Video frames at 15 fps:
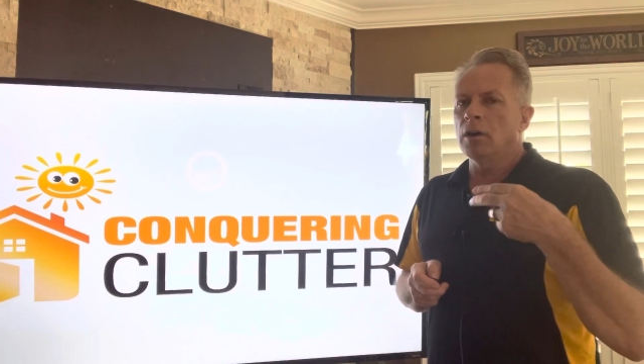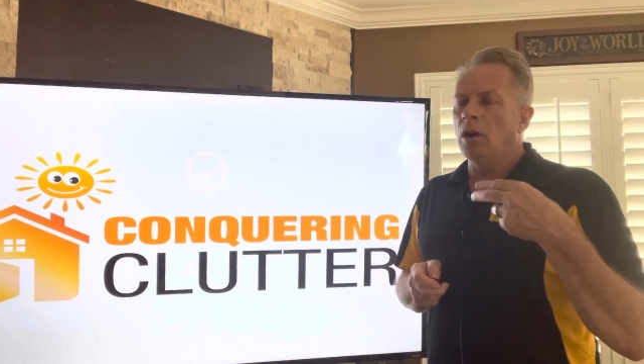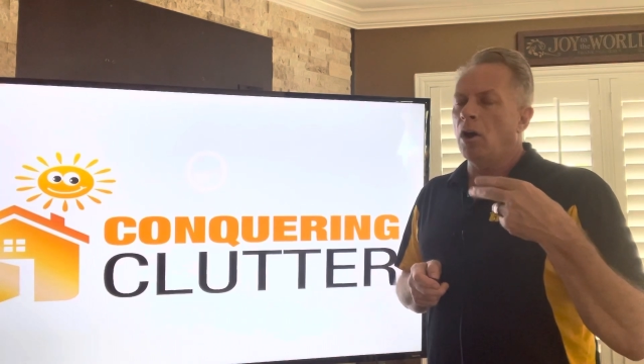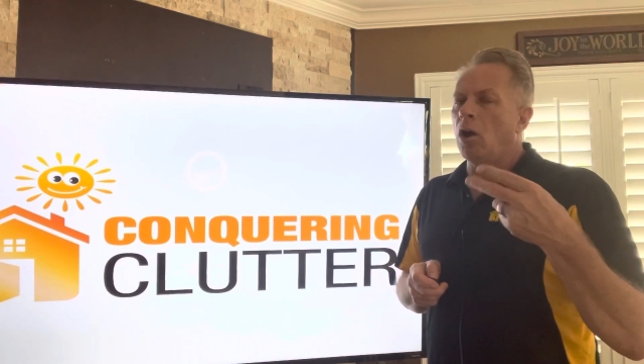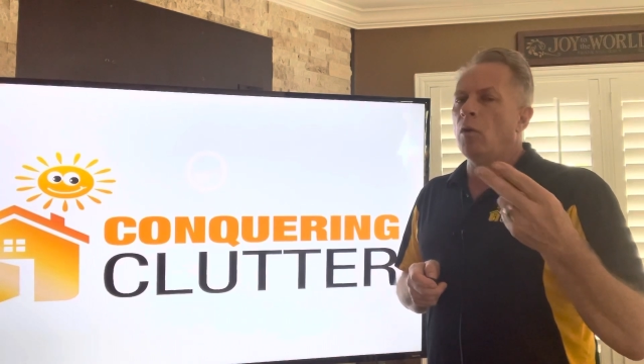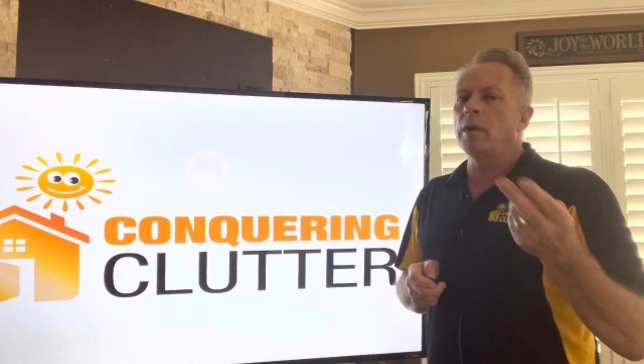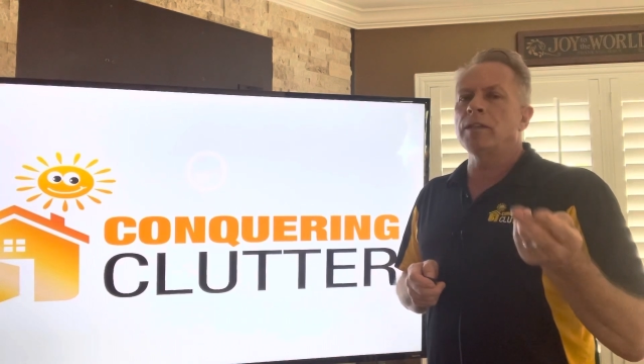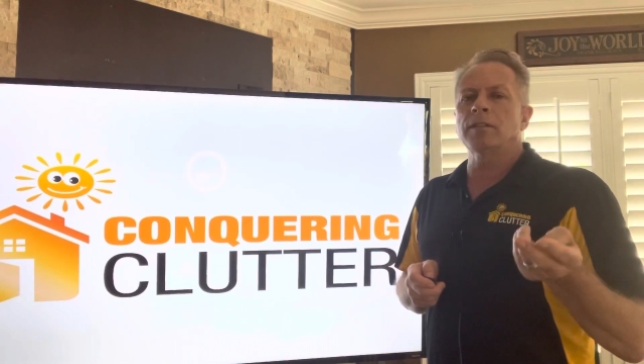
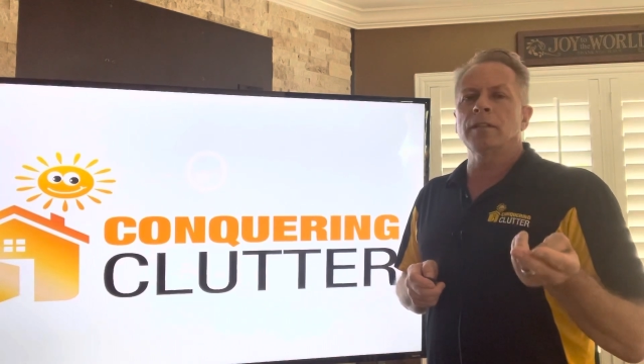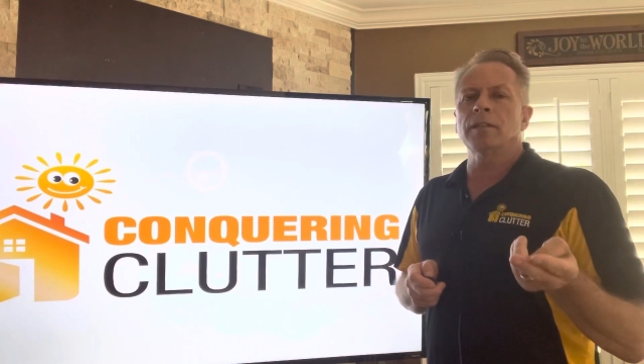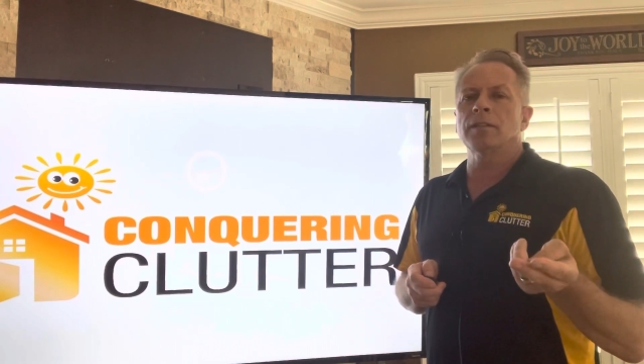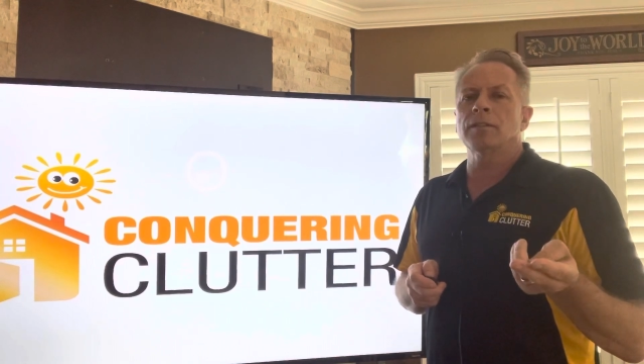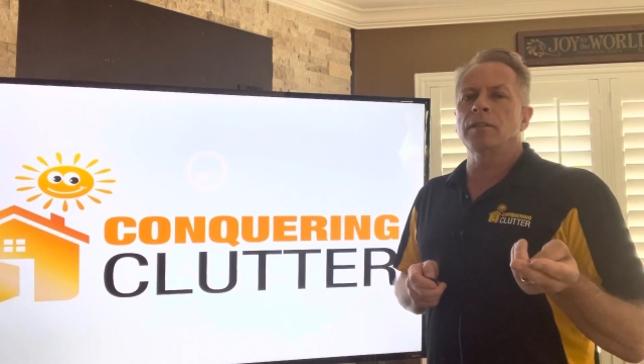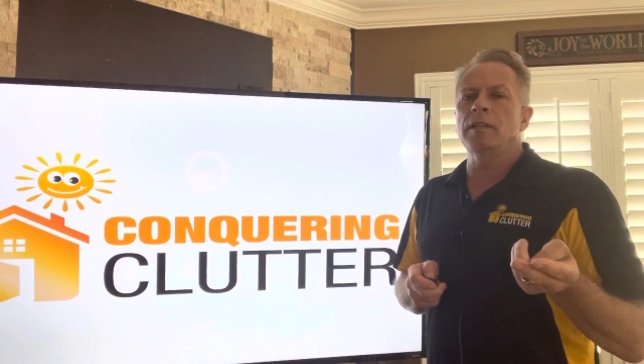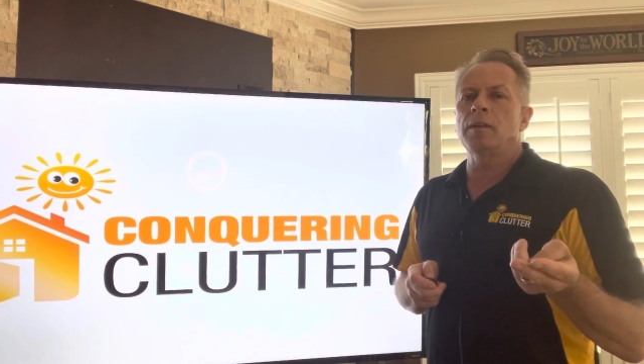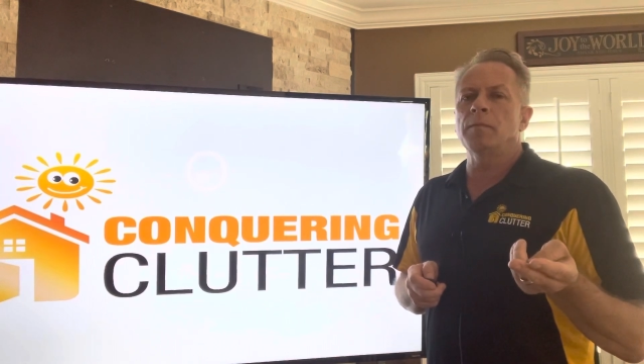always send
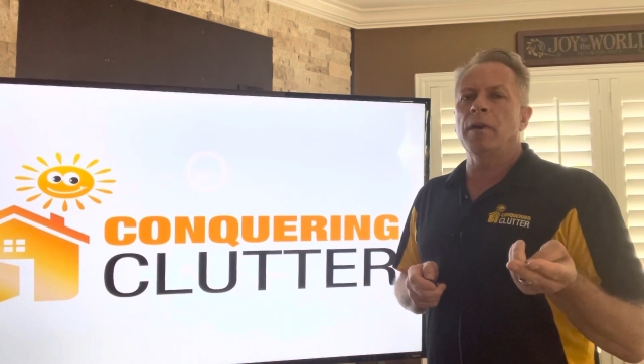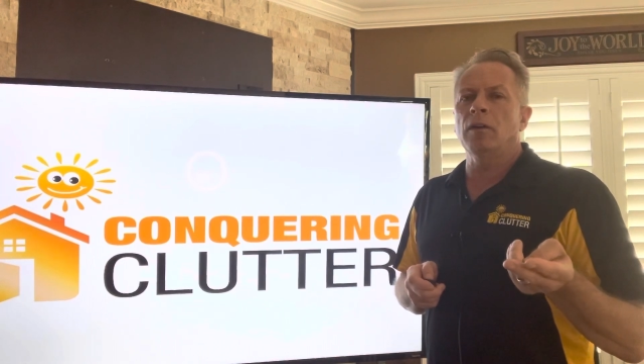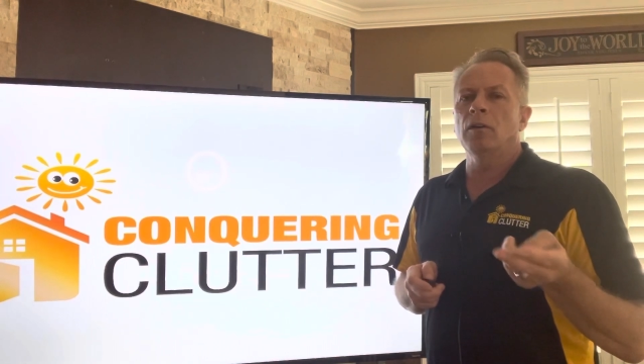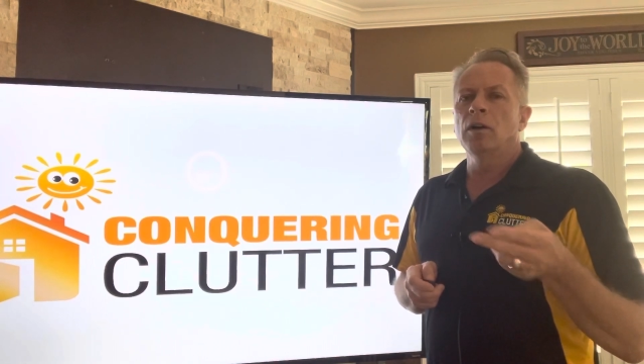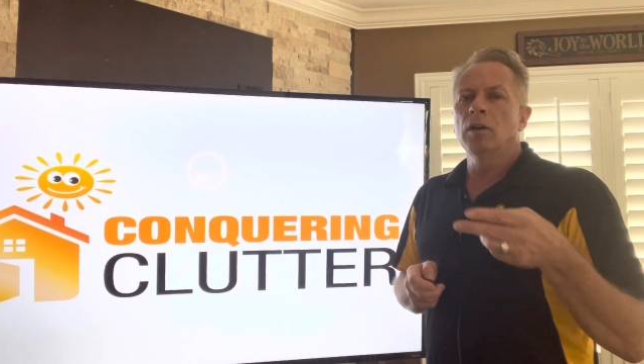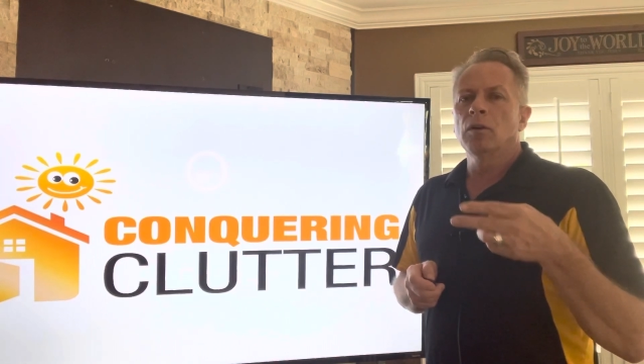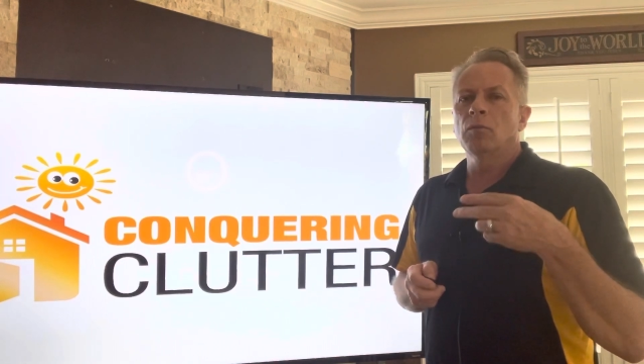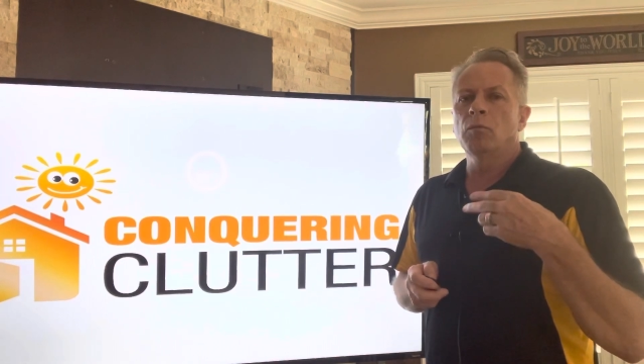us an email.